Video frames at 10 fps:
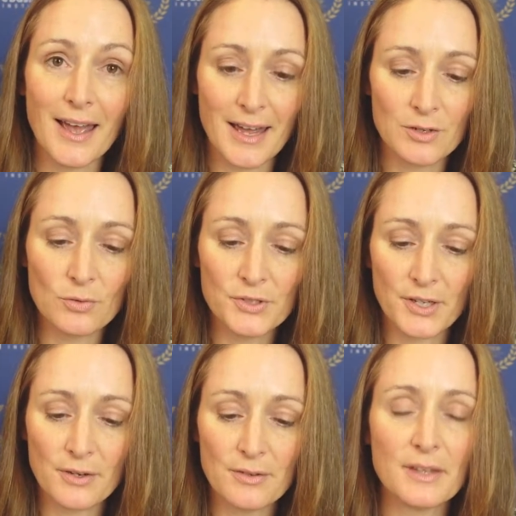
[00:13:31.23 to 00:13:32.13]
and
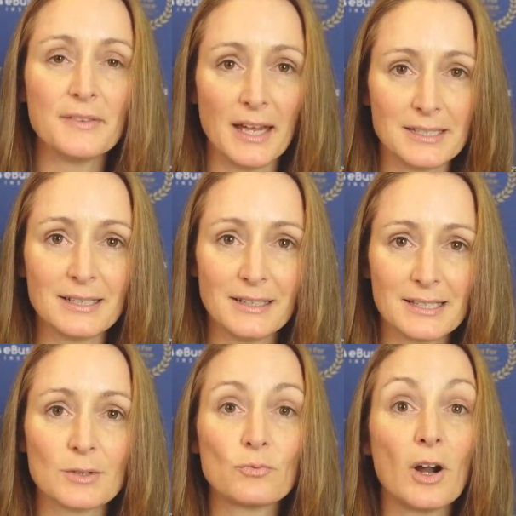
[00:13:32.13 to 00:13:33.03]
also that deal is
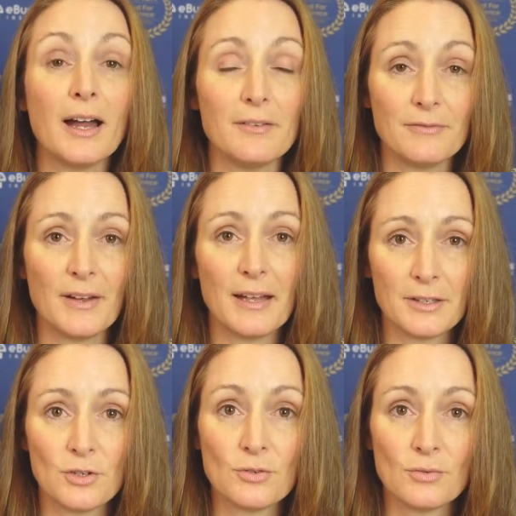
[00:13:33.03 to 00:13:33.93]
the right
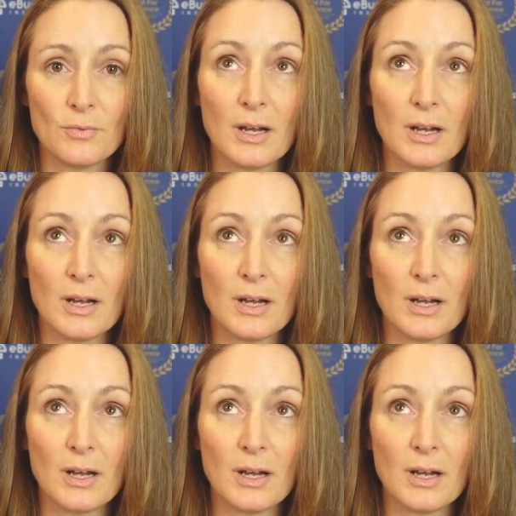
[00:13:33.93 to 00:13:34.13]
value,